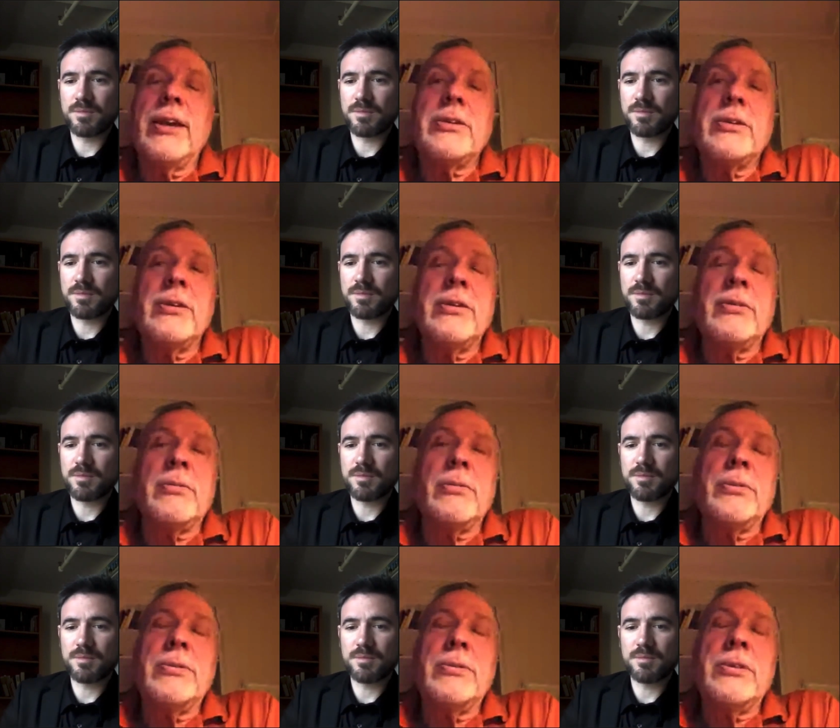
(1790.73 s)
Speaker 1: rune,
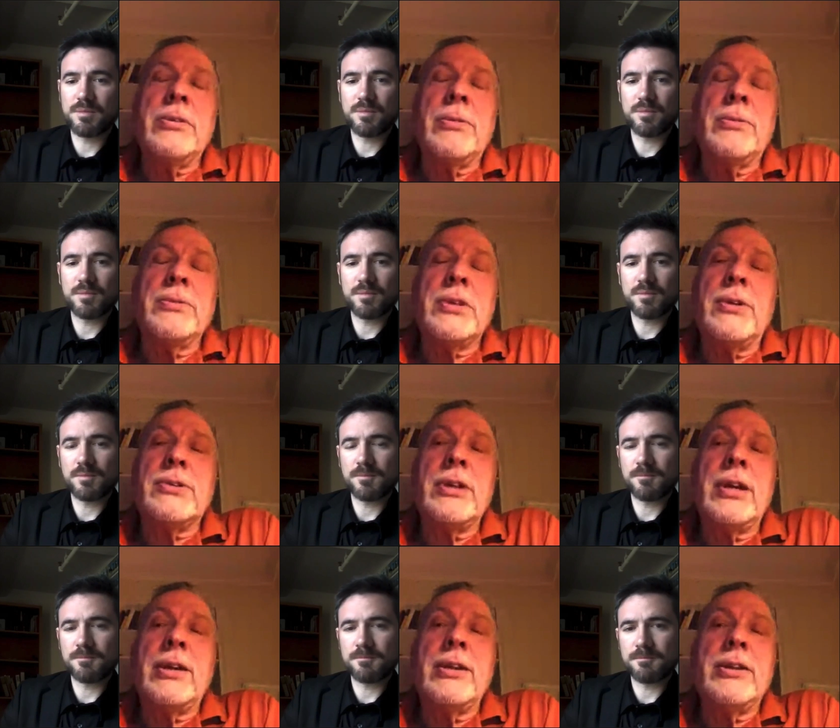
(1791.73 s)
runestones that it
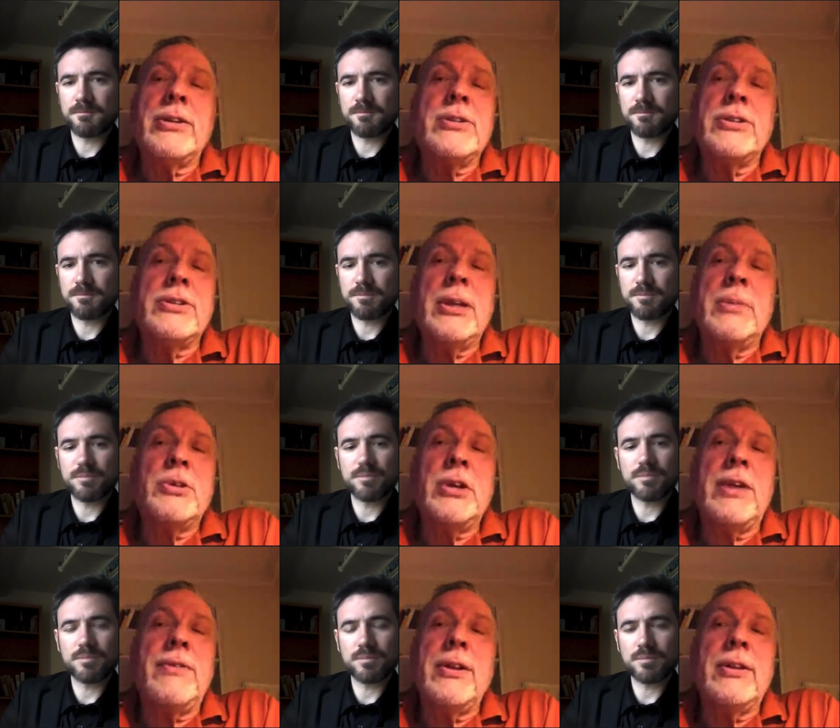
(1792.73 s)
doesn't seem to have
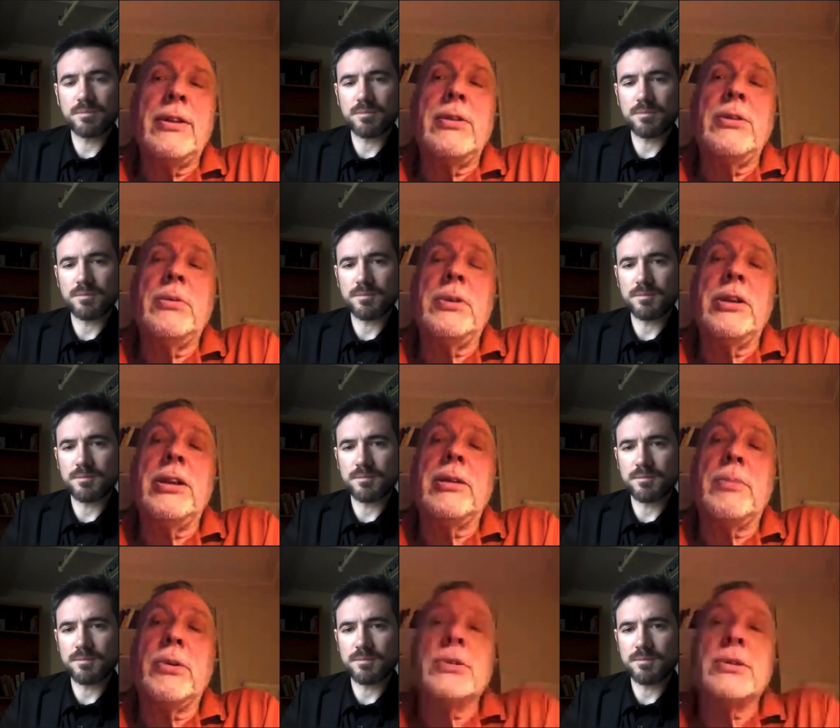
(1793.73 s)
anything to do with the dead
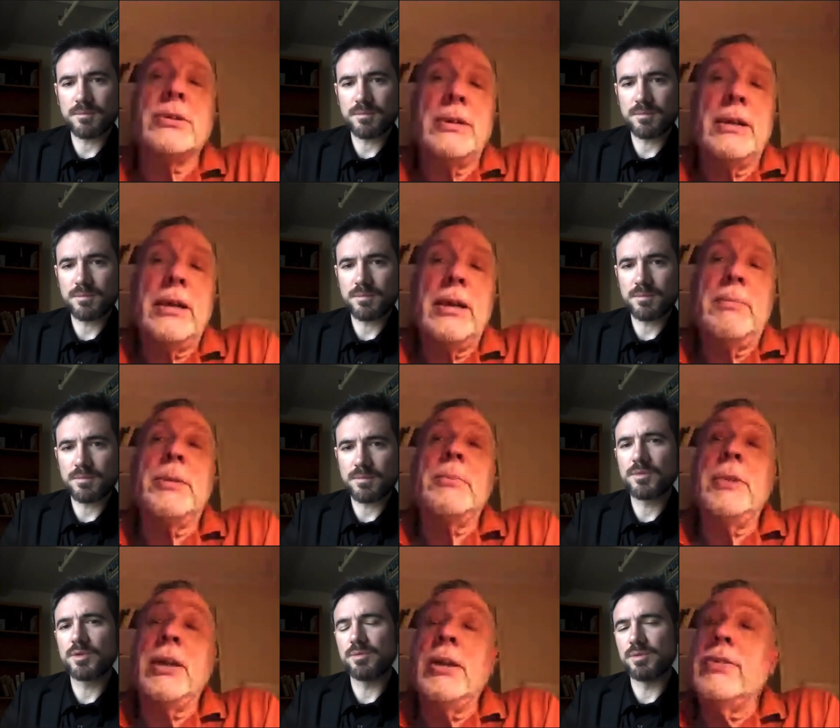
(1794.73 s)
person but many of
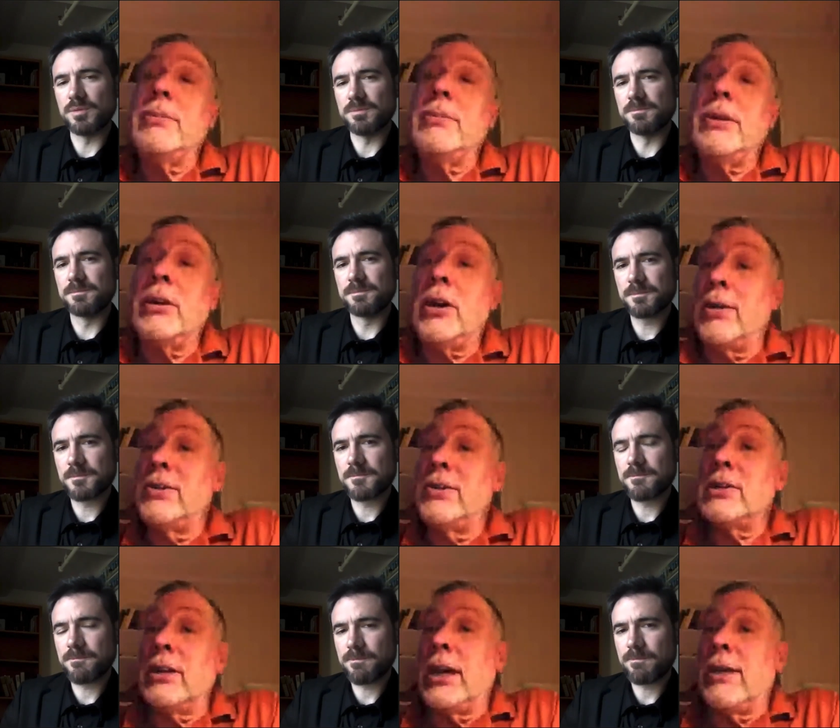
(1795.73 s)
them obviously
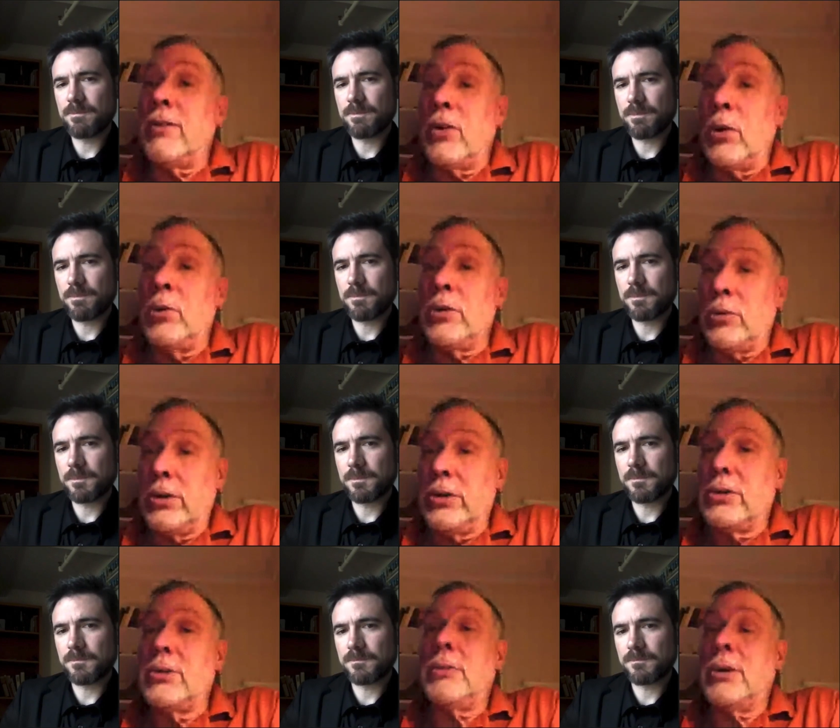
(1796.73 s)
have Old Norse
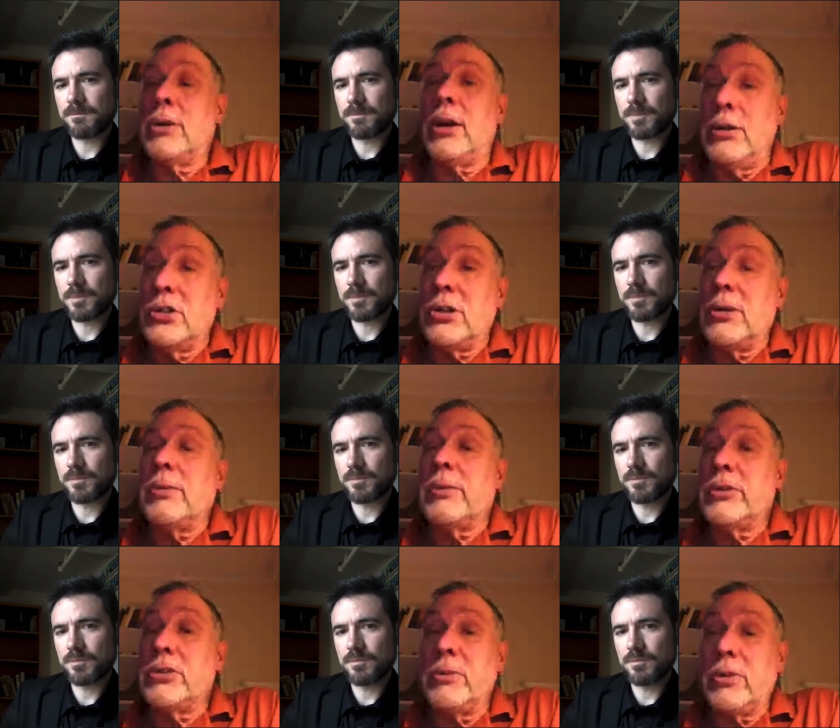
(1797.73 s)
mythology.
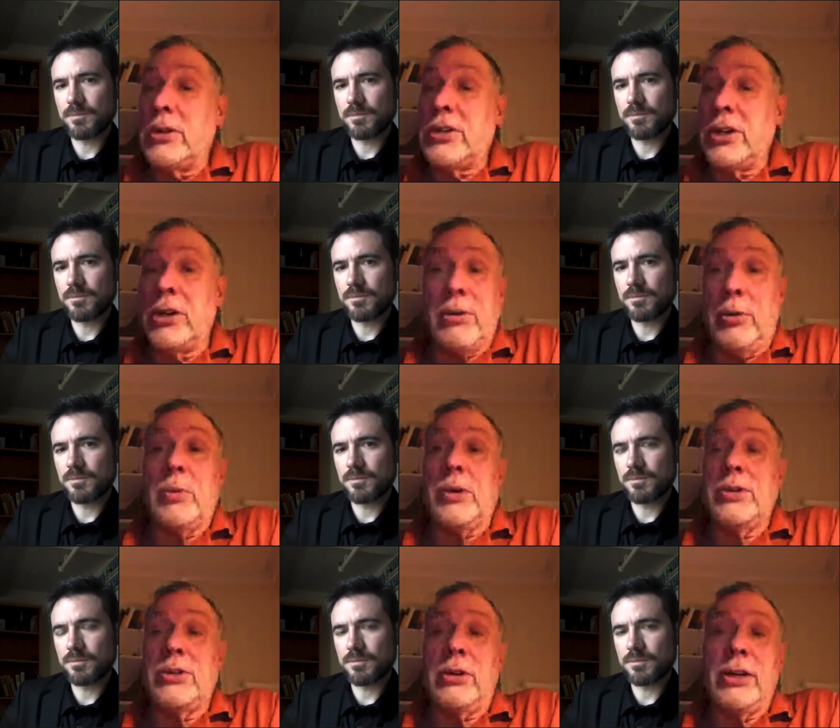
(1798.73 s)
the Sigurd ones are
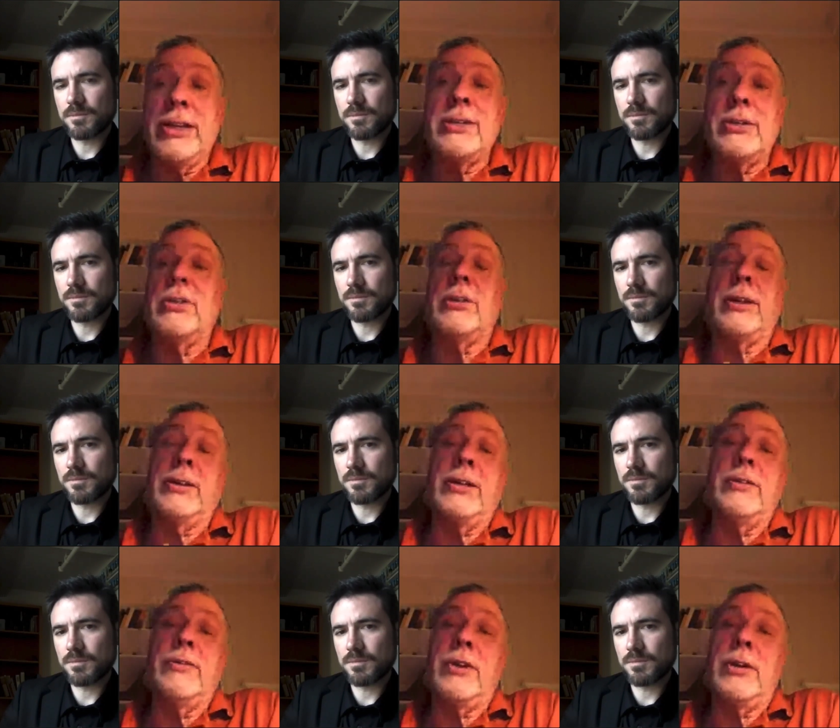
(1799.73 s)
easy to identify
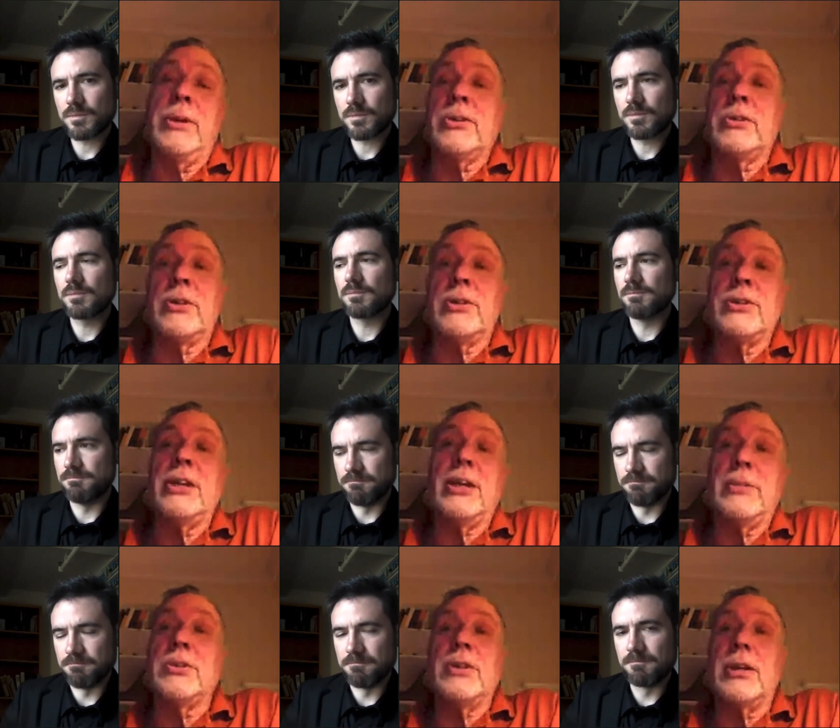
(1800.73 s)
because you can see him
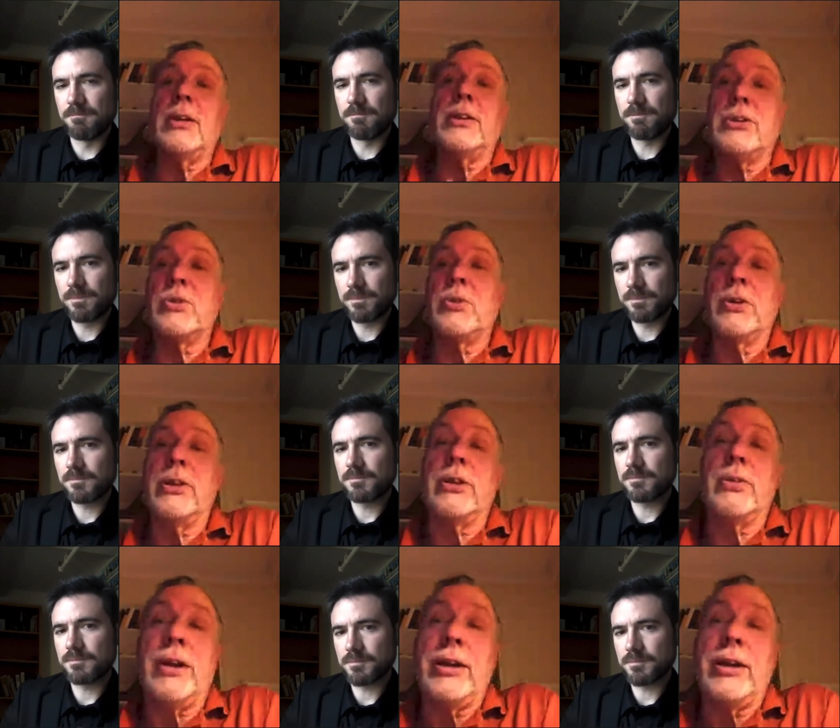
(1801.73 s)
sticking the sword in the dragon and